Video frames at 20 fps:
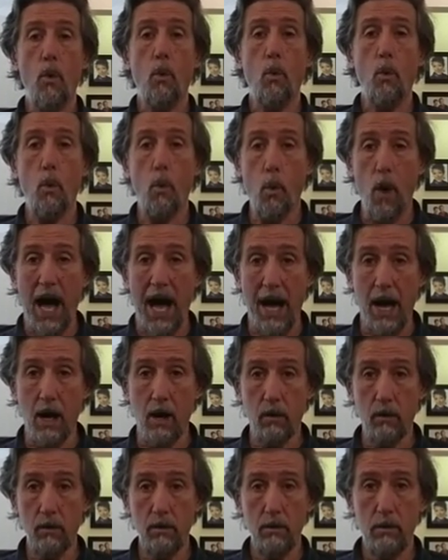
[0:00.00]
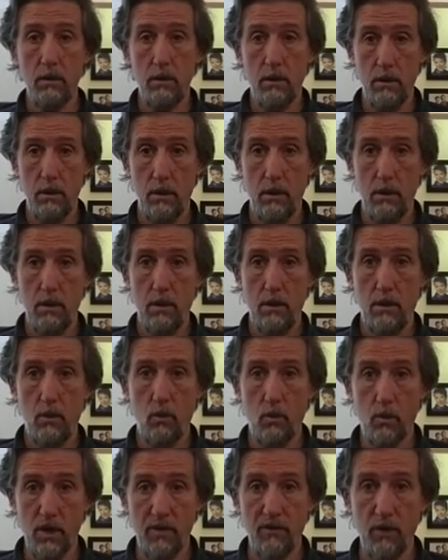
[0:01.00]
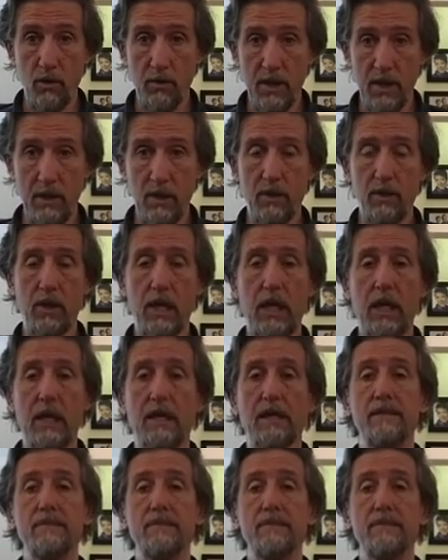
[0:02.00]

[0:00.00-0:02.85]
"Wow, what have you been doing?"